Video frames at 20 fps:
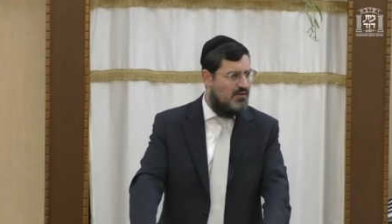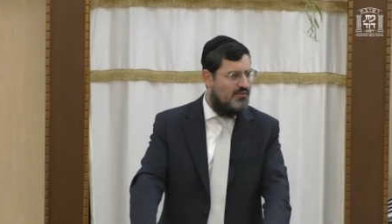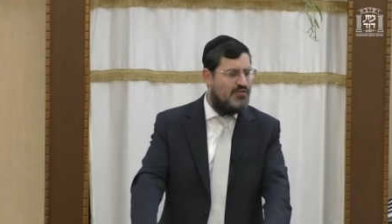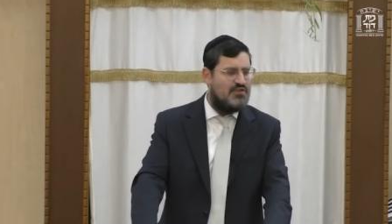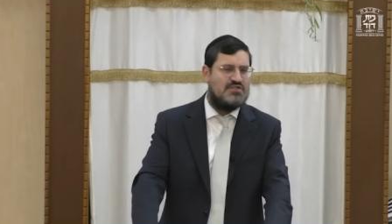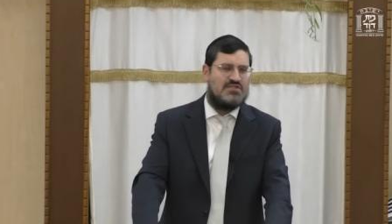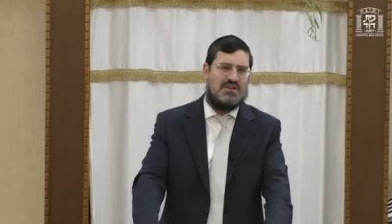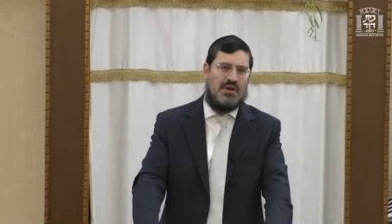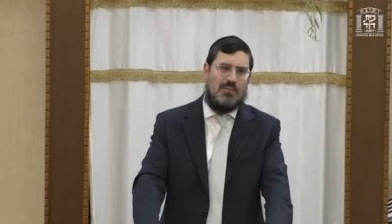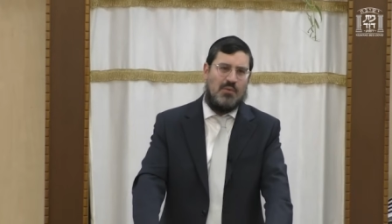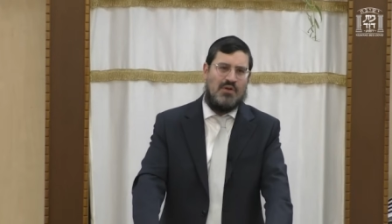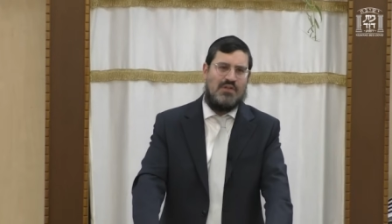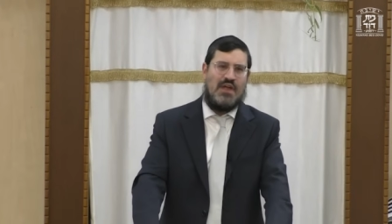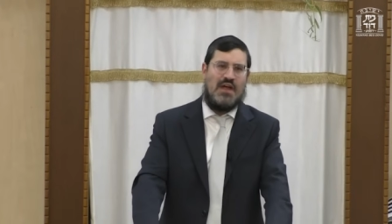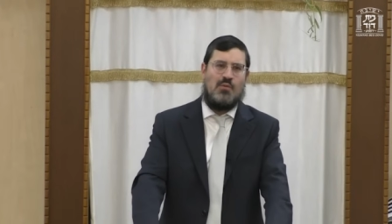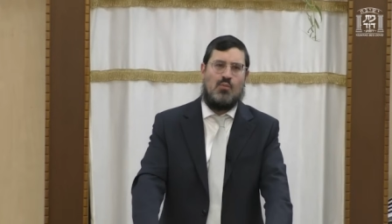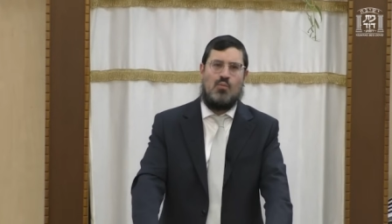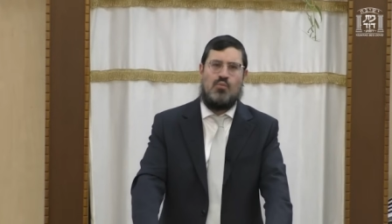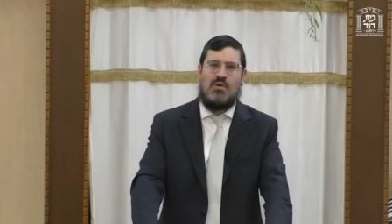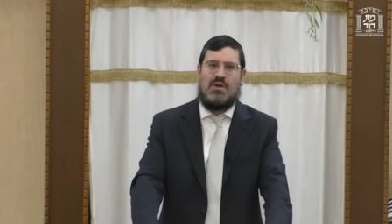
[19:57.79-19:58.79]
For someone
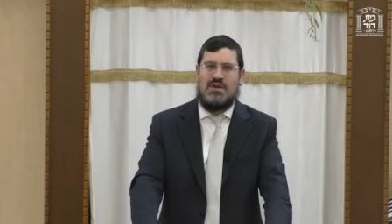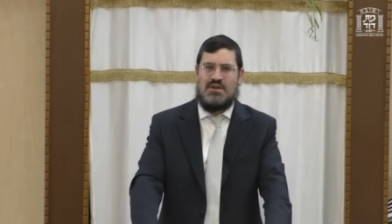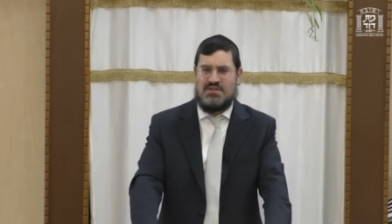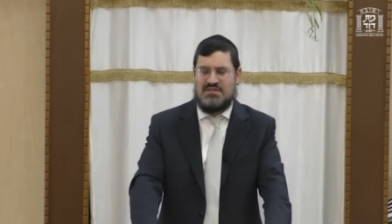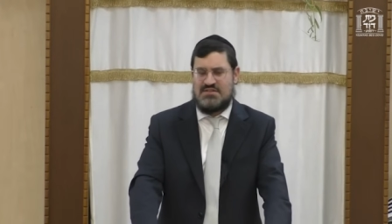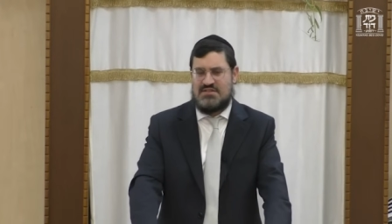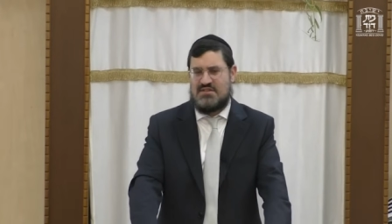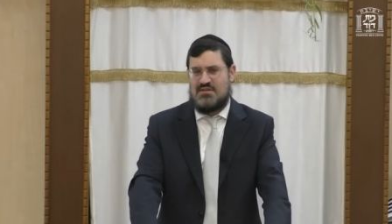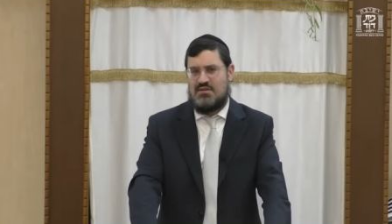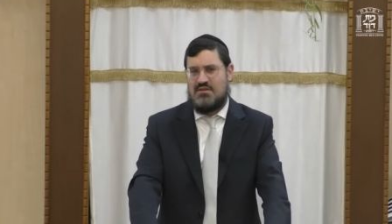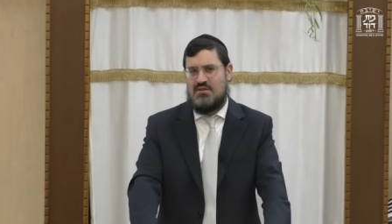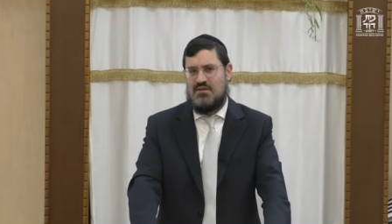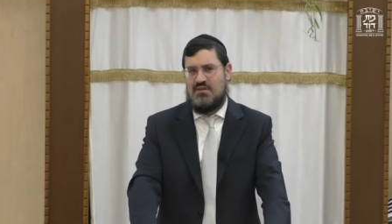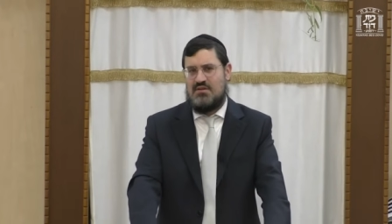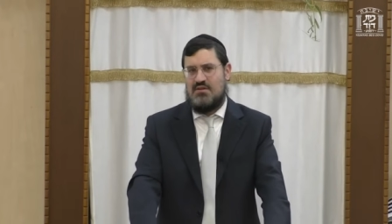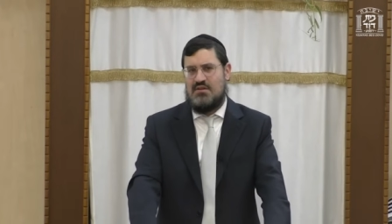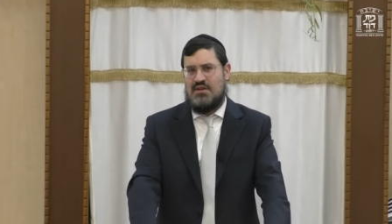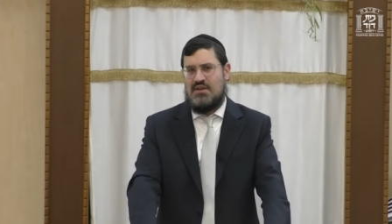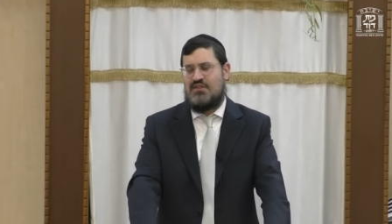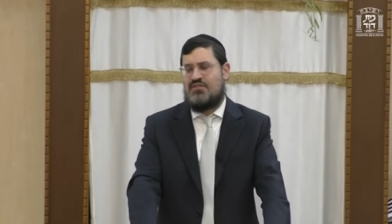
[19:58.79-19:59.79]
that witnessed
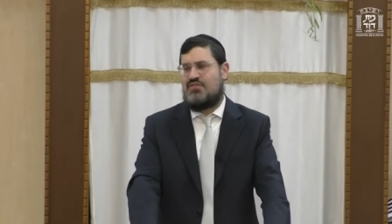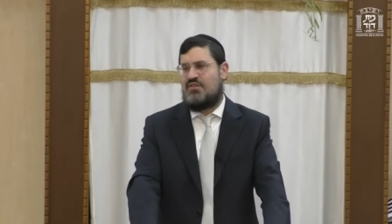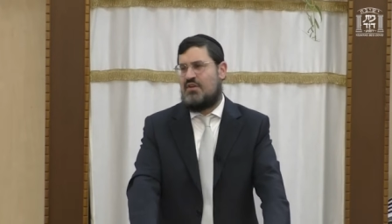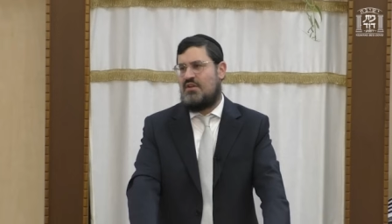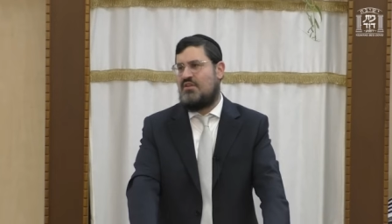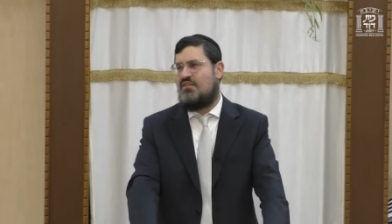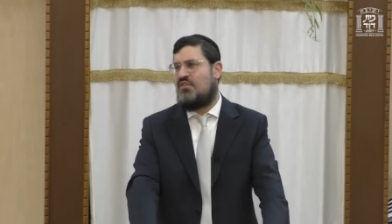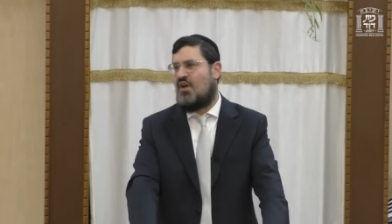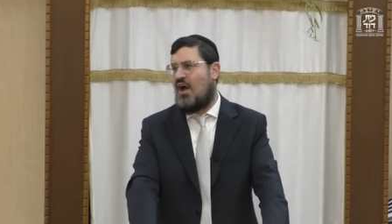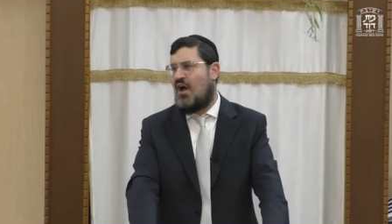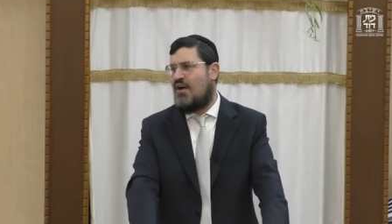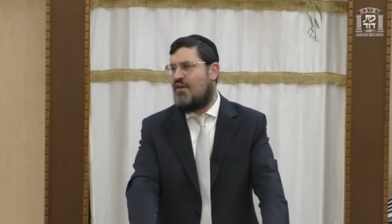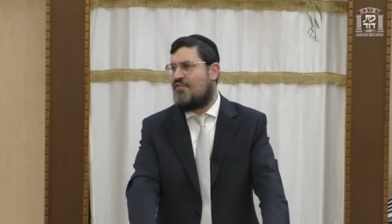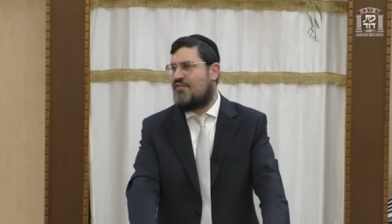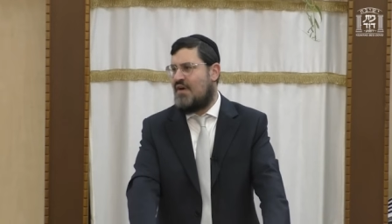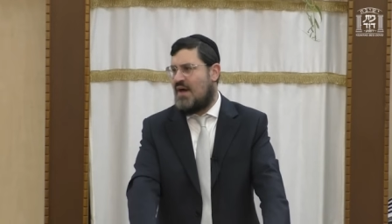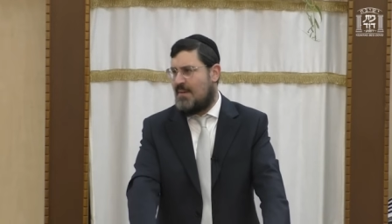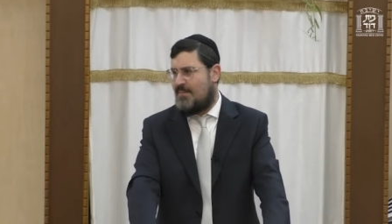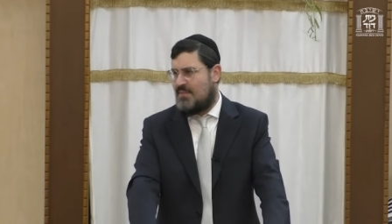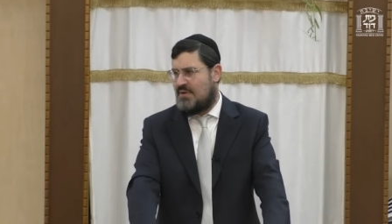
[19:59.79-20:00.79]
his entire
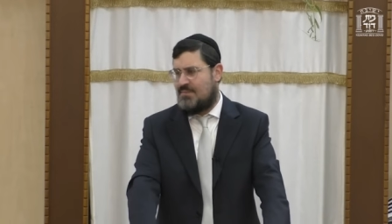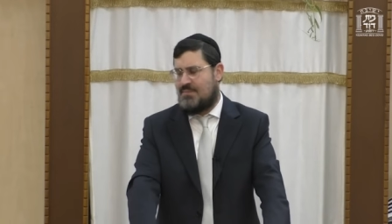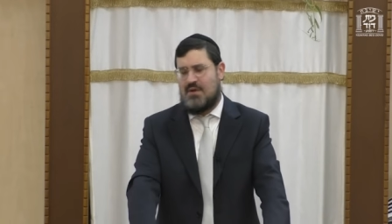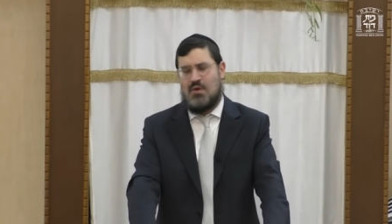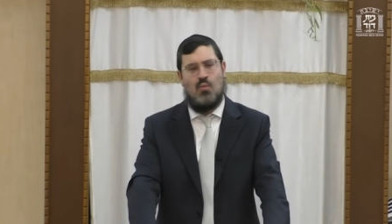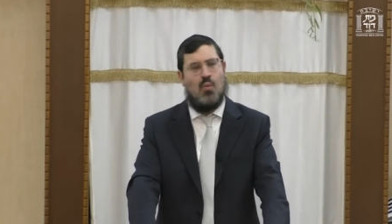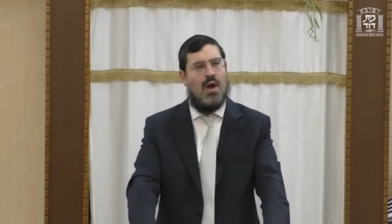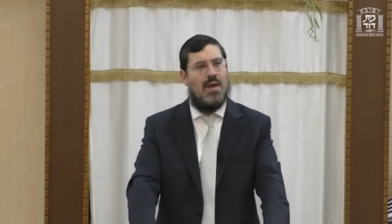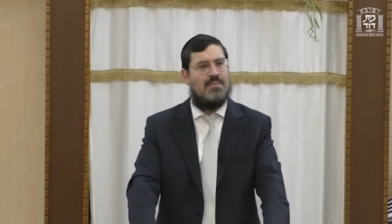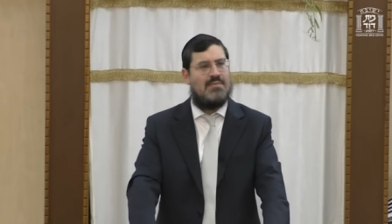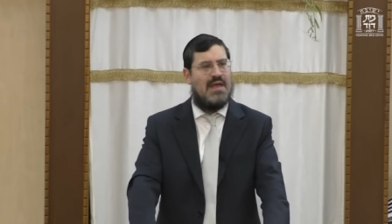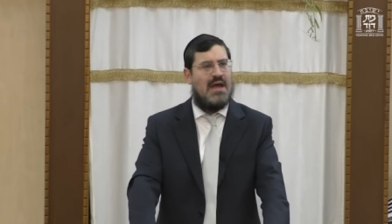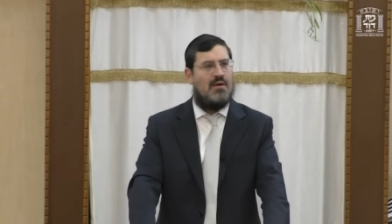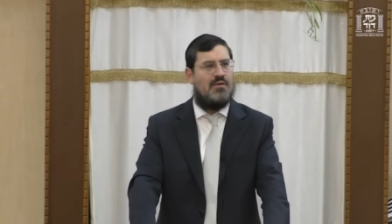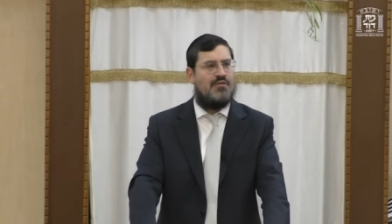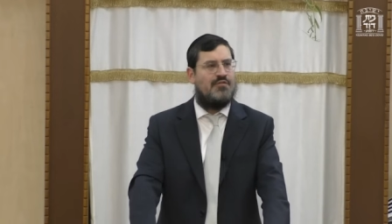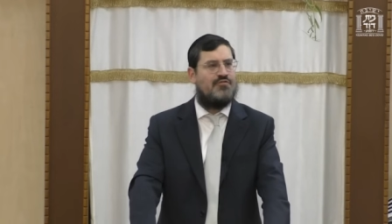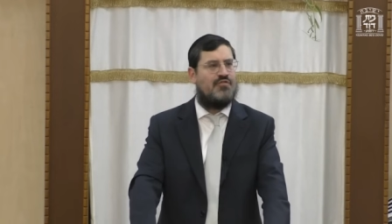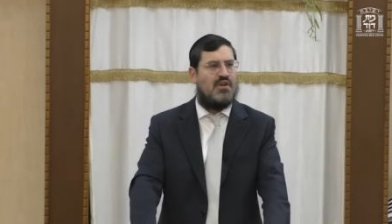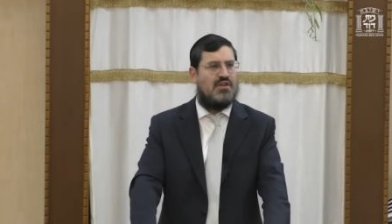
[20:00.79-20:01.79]
family being wiped
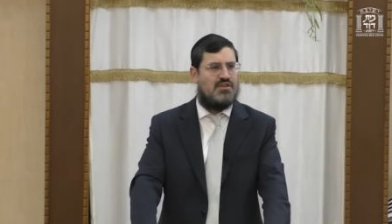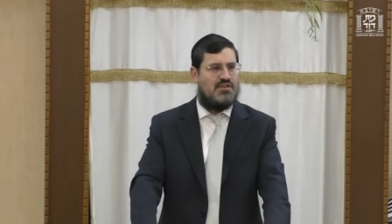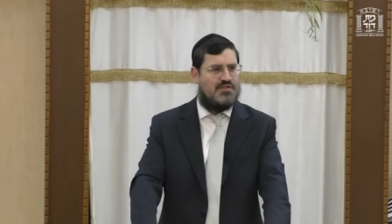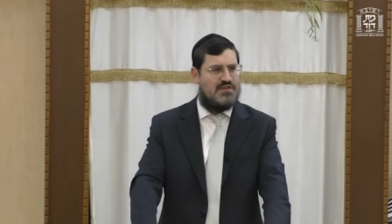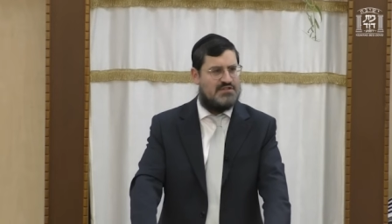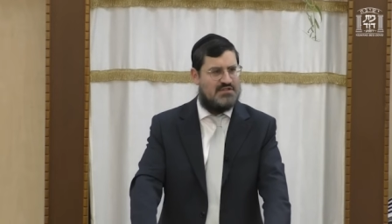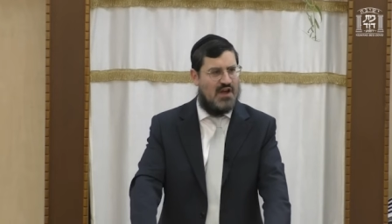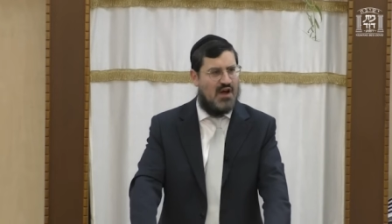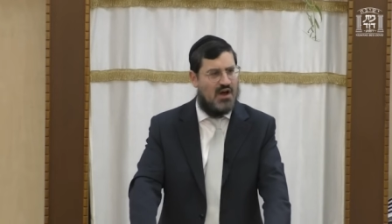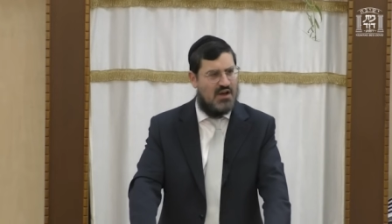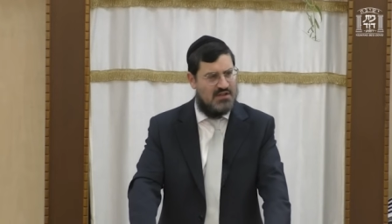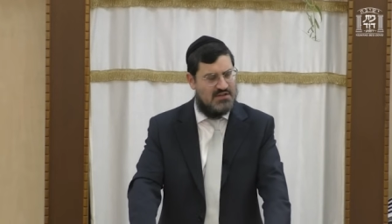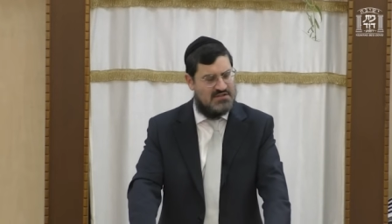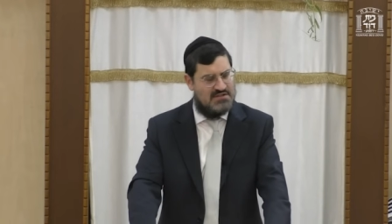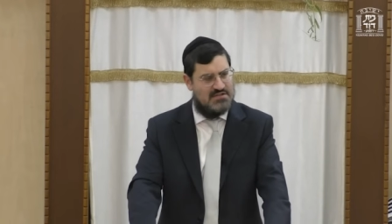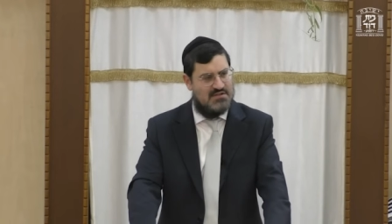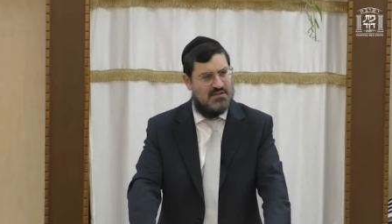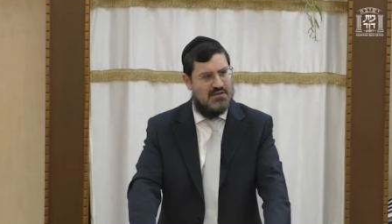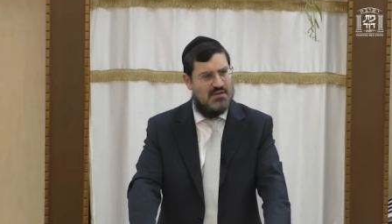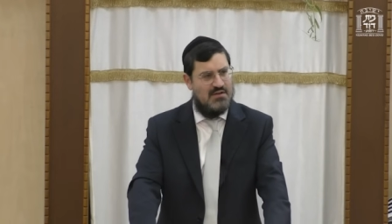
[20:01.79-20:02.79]
out in front of his
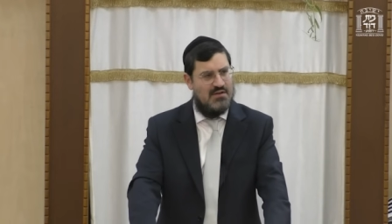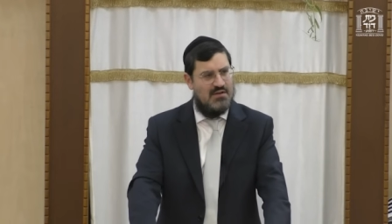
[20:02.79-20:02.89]
eyes,